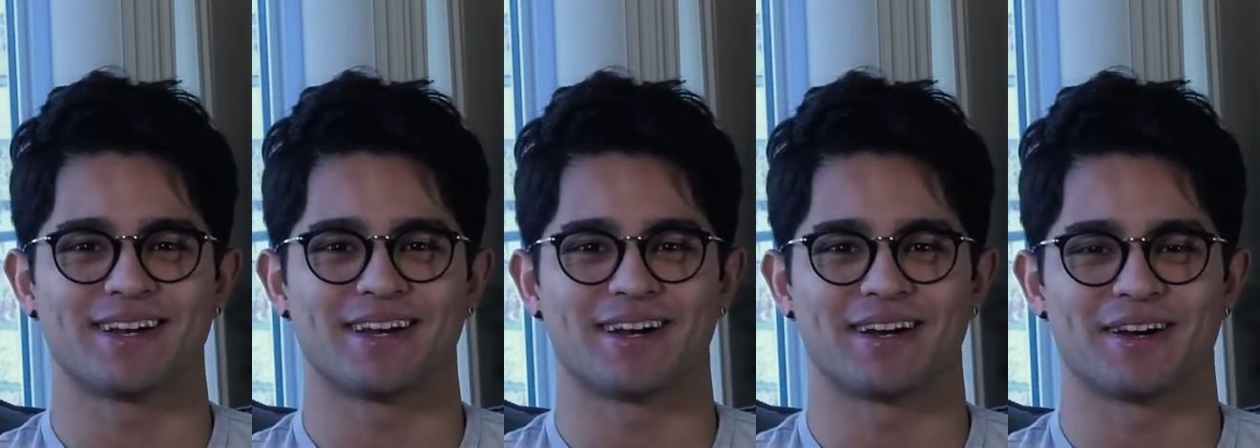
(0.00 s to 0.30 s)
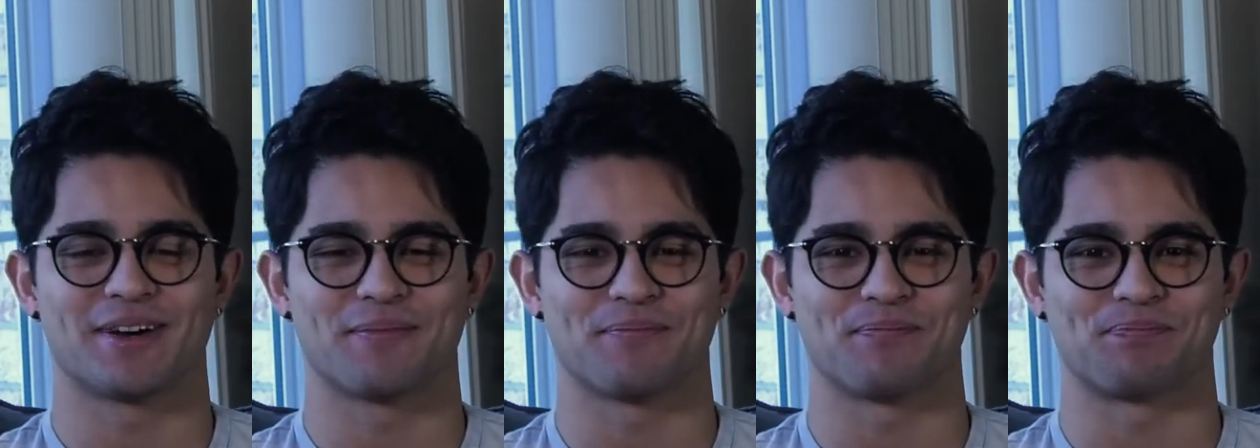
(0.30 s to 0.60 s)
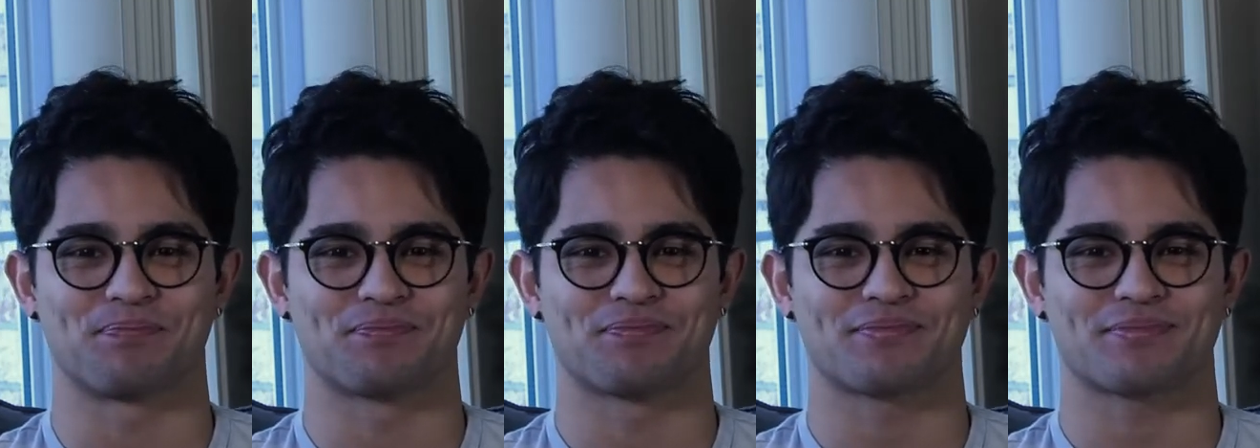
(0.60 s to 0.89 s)

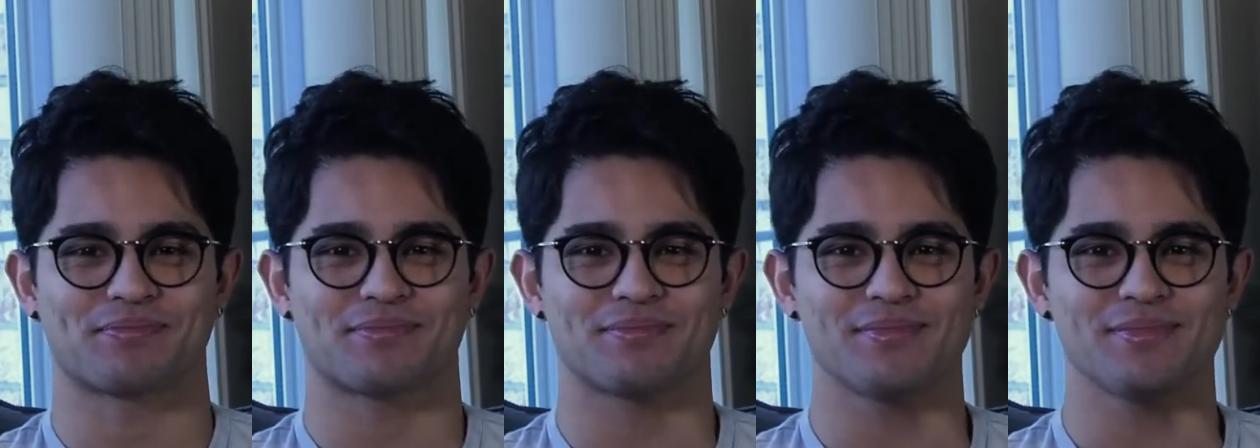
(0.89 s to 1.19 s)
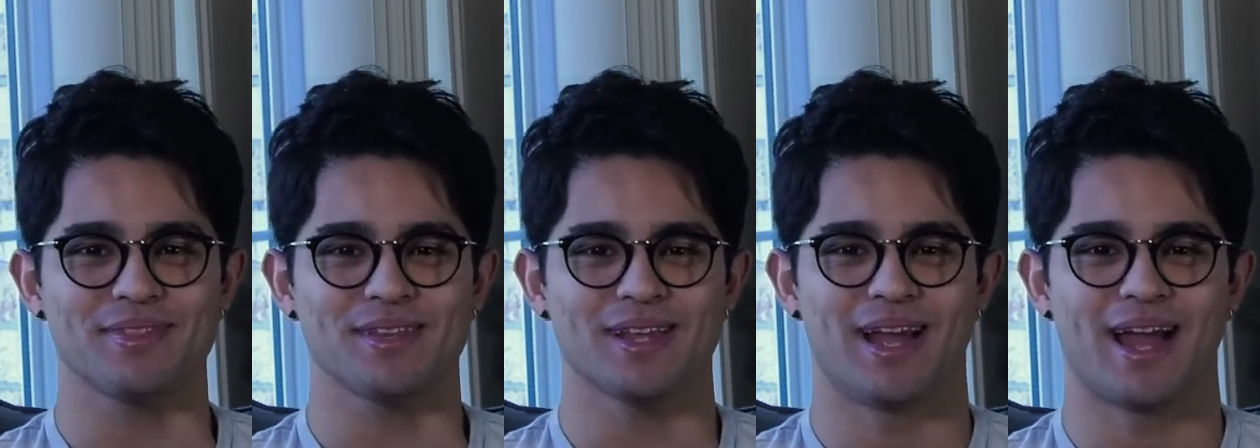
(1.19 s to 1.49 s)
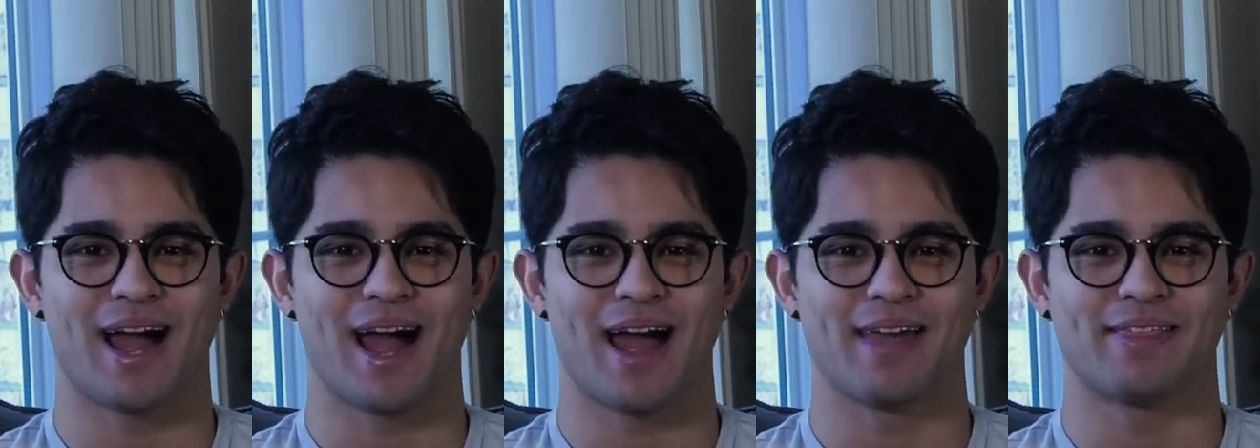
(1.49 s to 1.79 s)

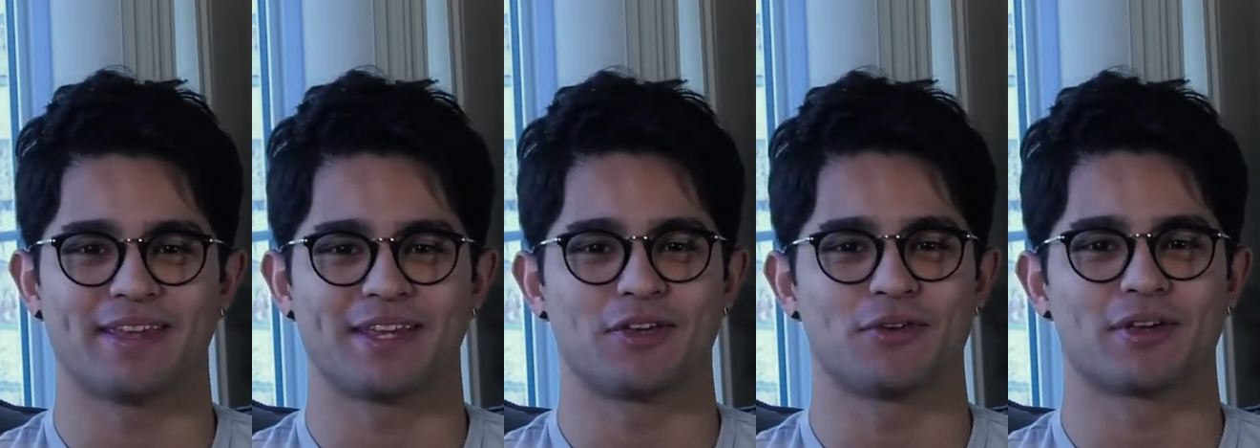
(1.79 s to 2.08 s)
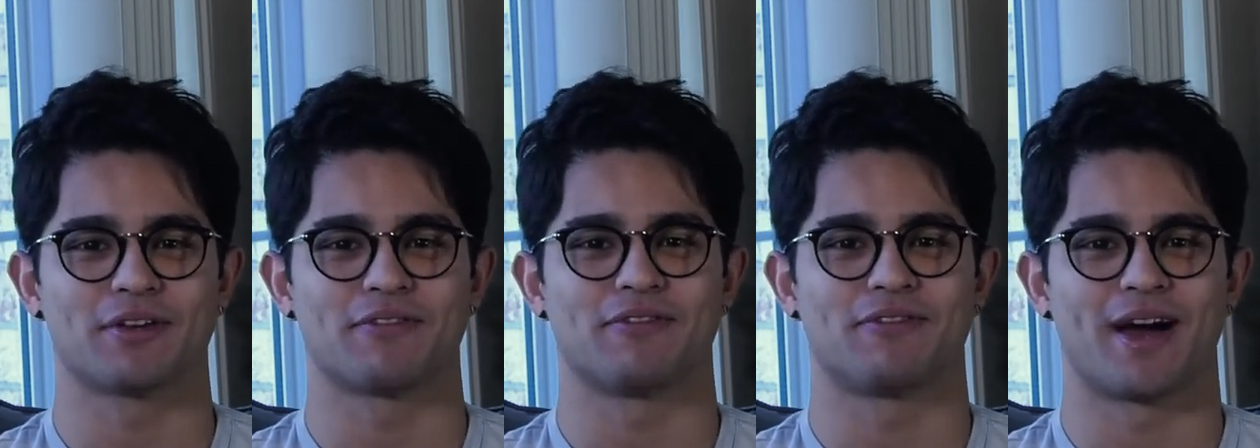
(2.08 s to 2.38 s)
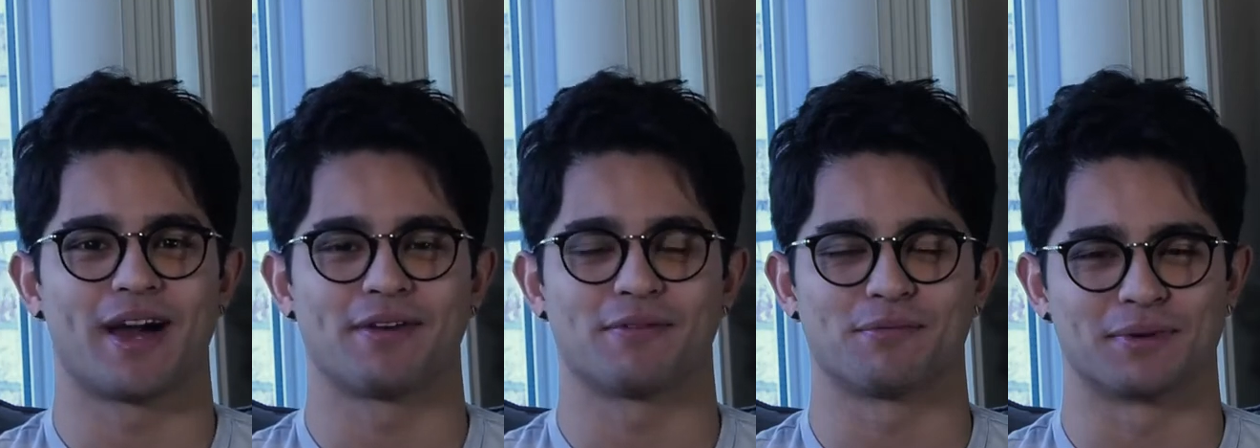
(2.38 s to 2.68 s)
I think you can
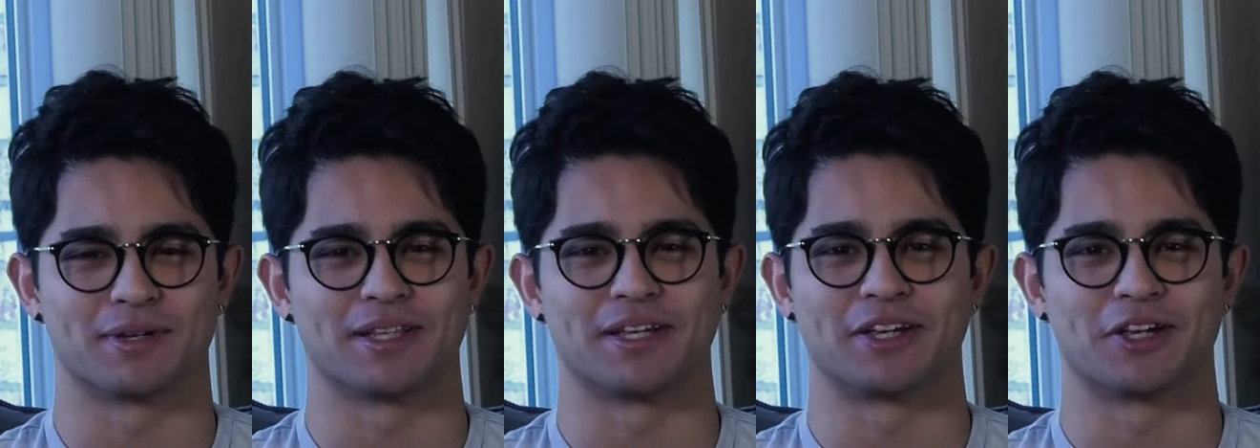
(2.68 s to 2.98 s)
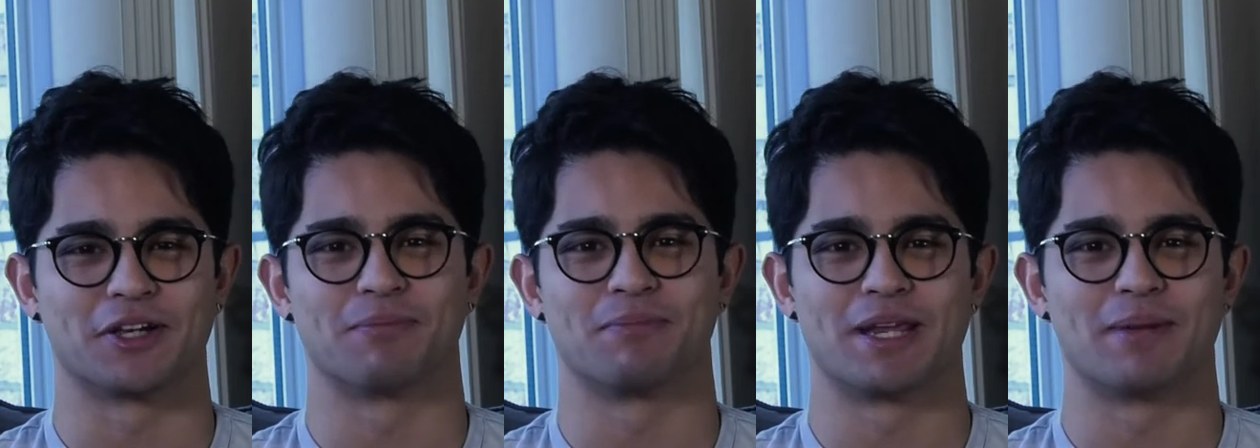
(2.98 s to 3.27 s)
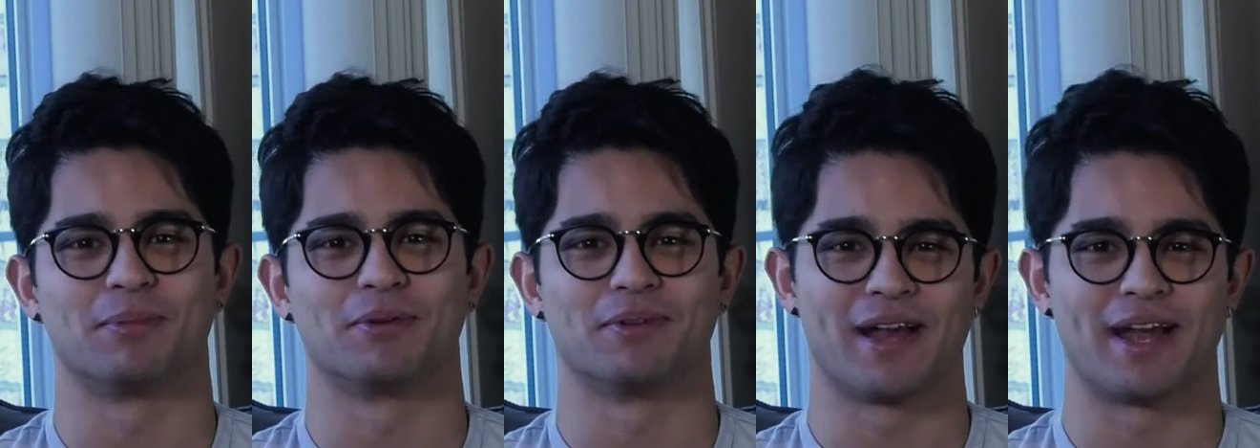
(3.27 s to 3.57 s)
find really good
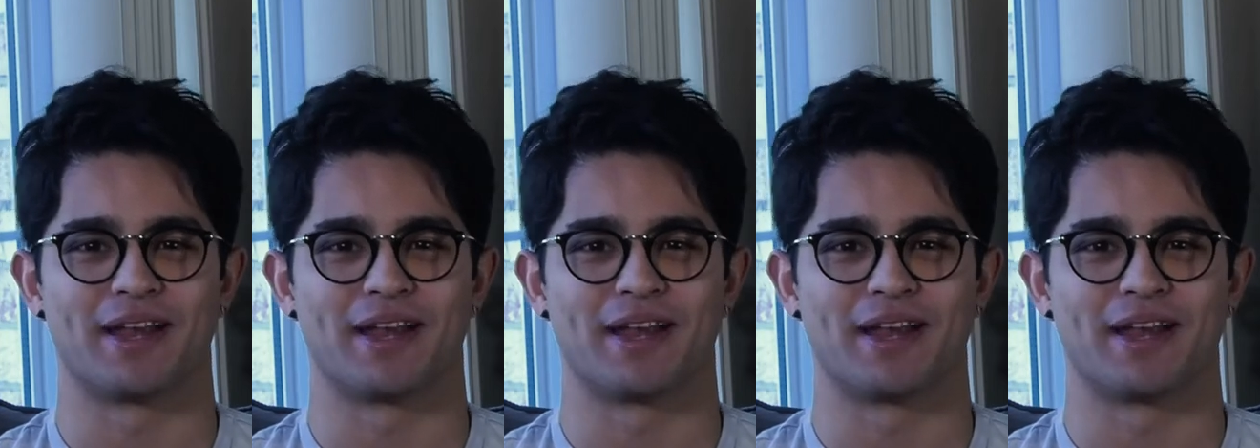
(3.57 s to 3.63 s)
people